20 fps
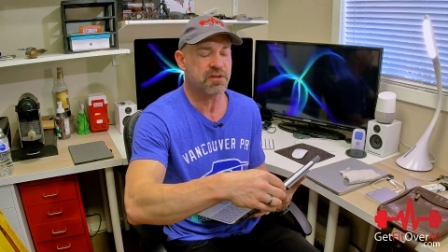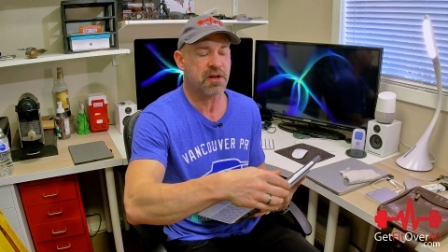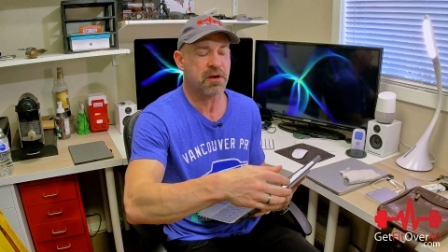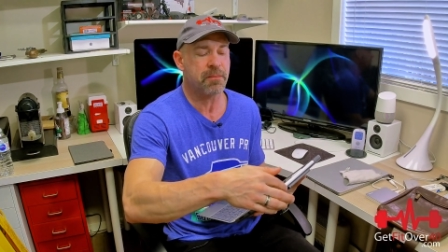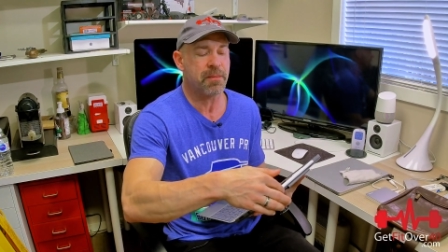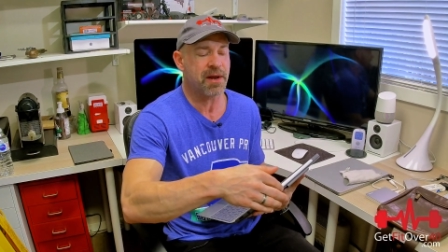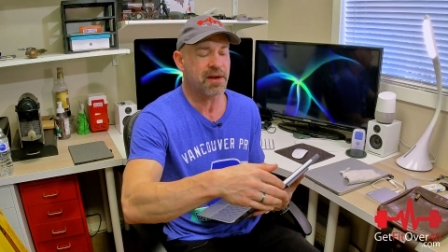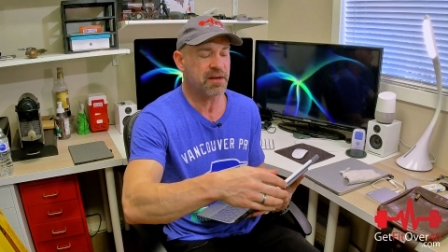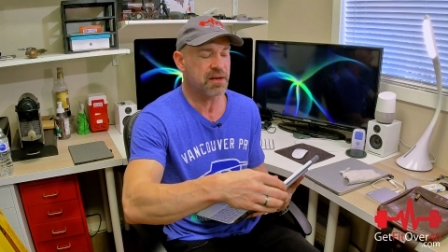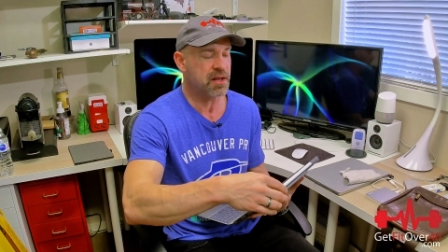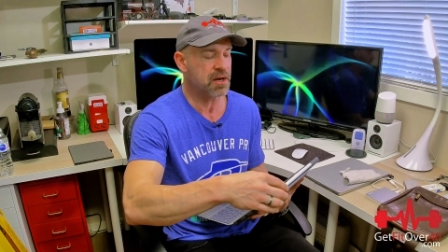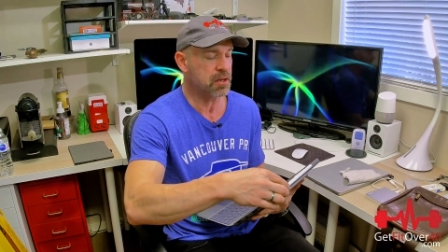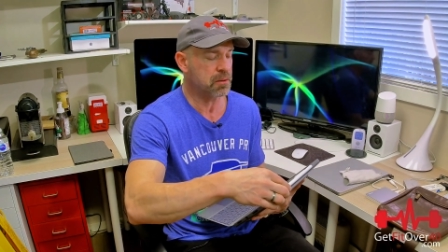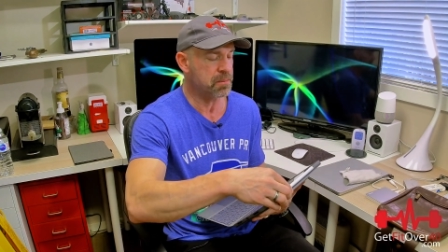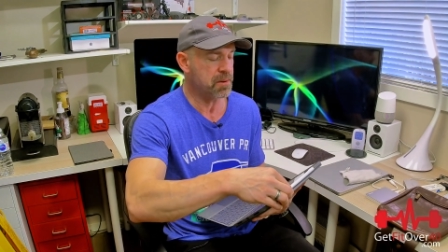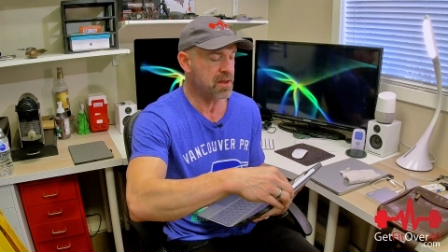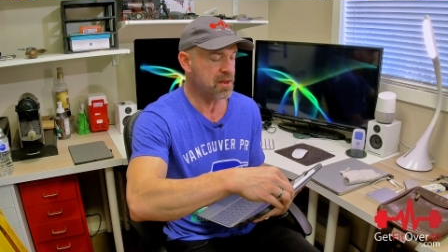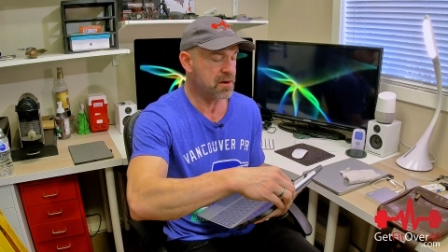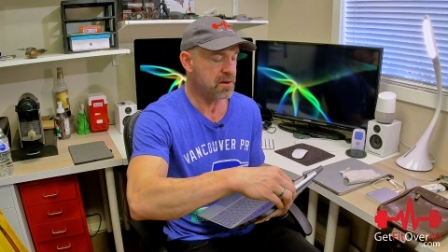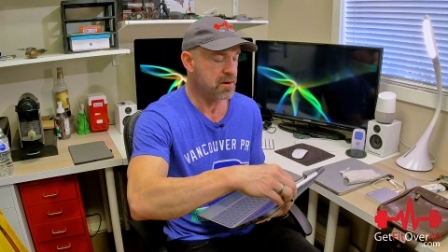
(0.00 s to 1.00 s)
not a magnetic
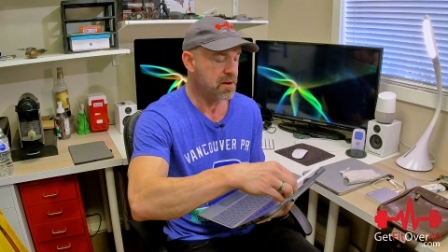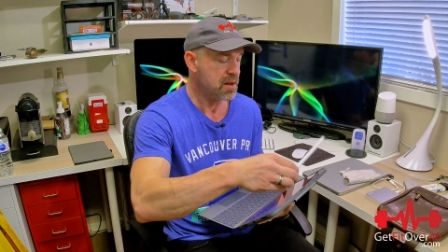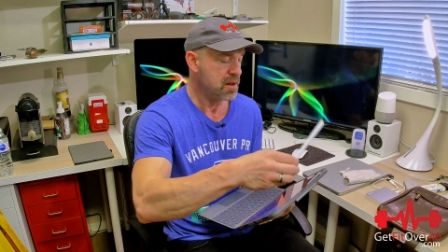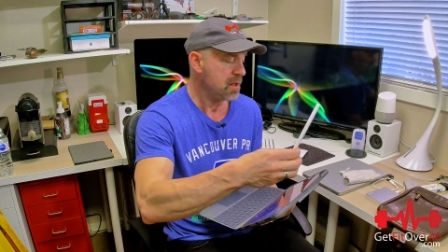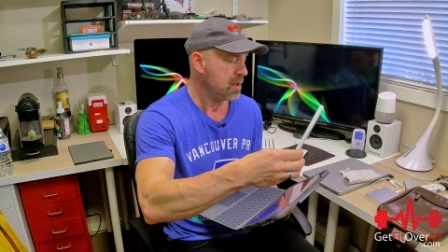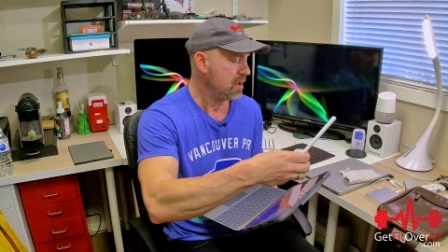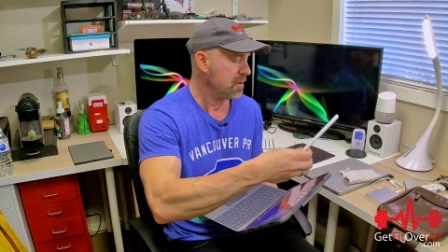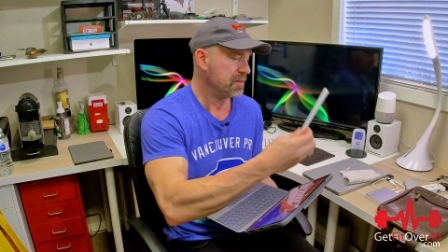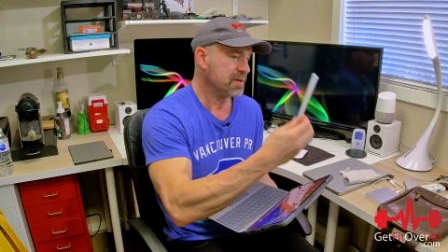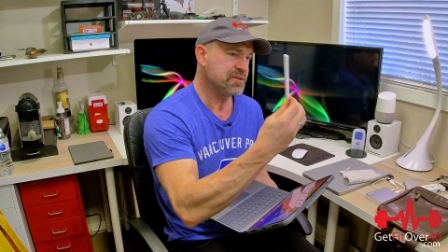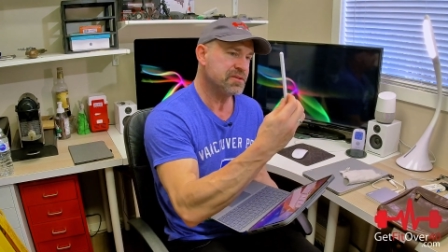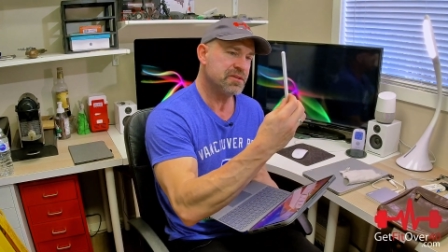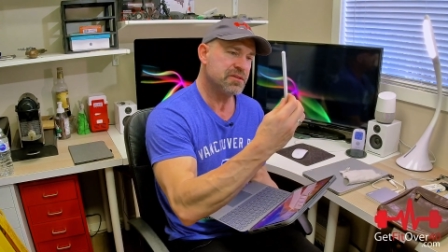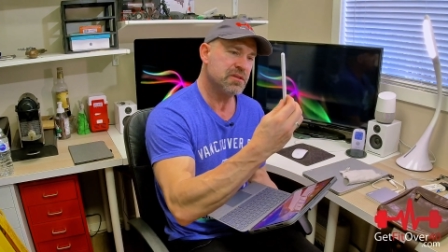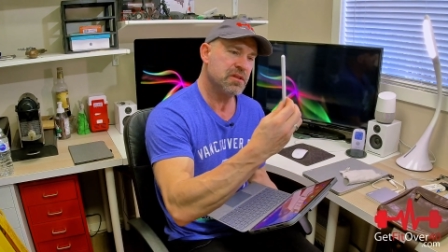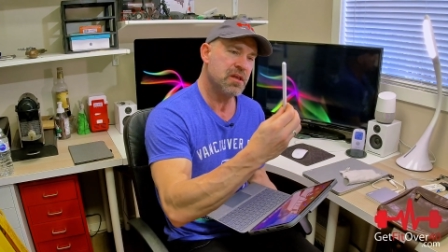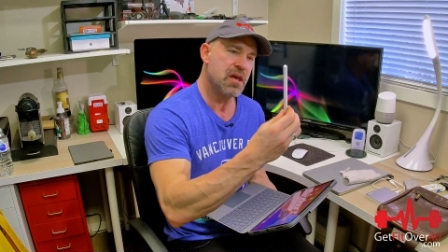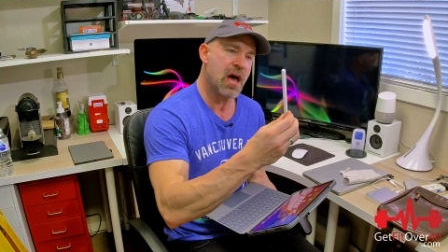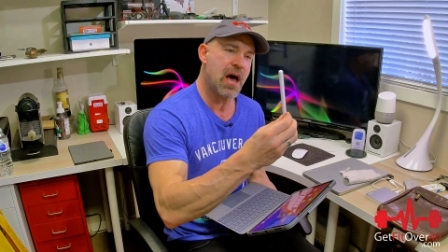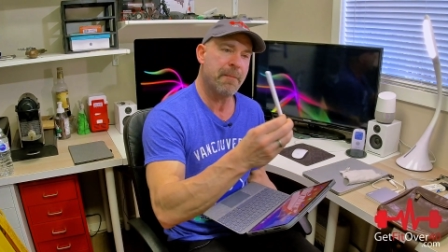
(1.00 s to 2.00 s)
pen. This
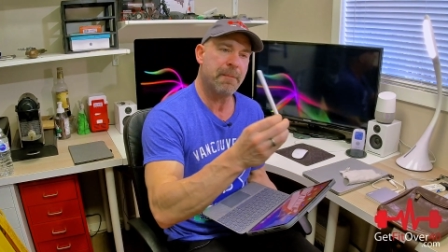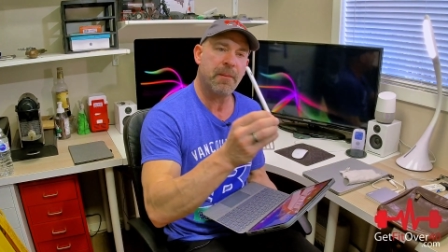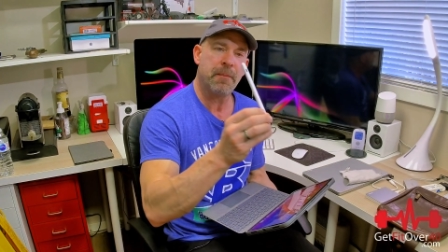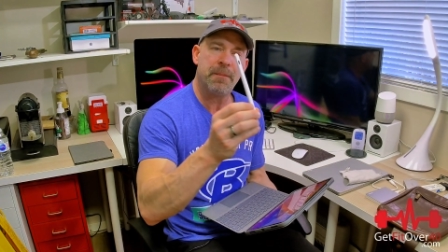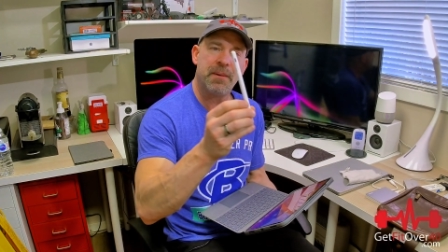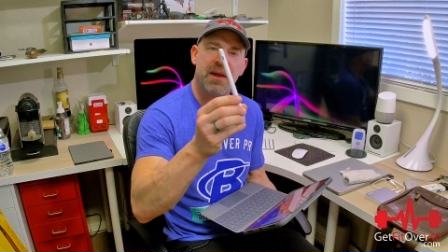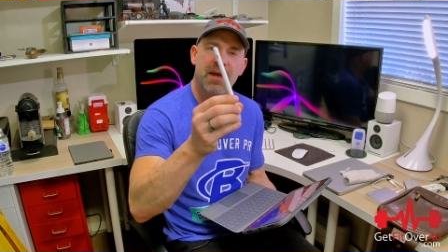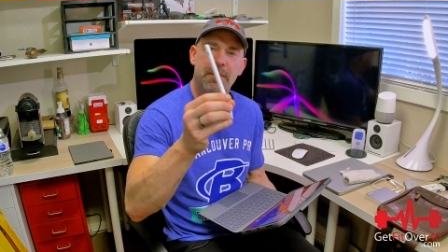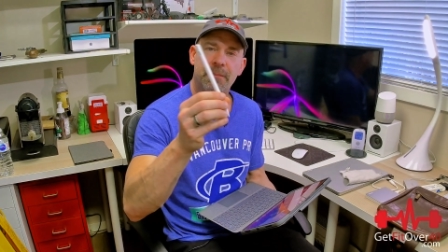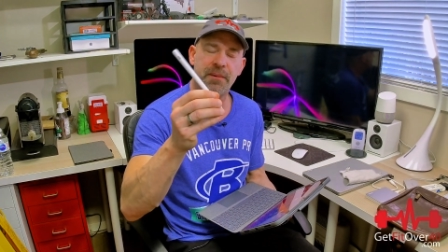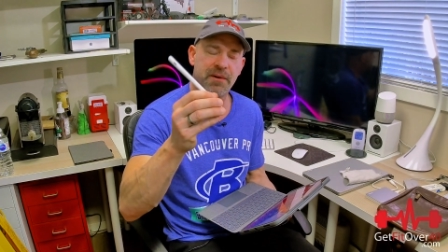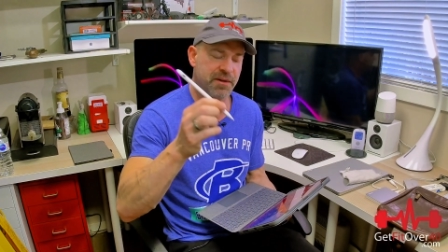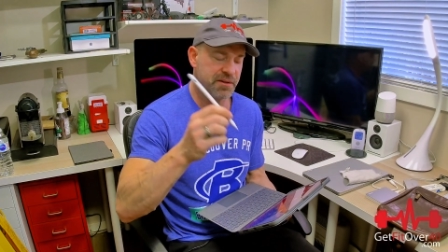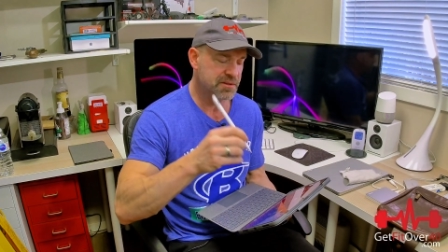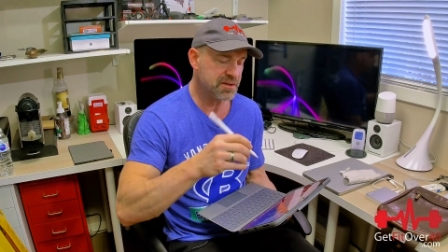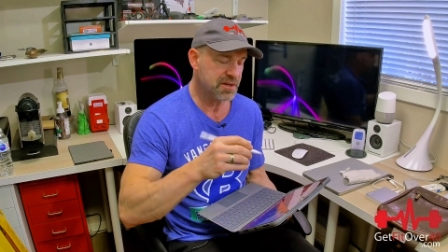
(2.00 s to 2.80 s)
isn't the Apple pen, but it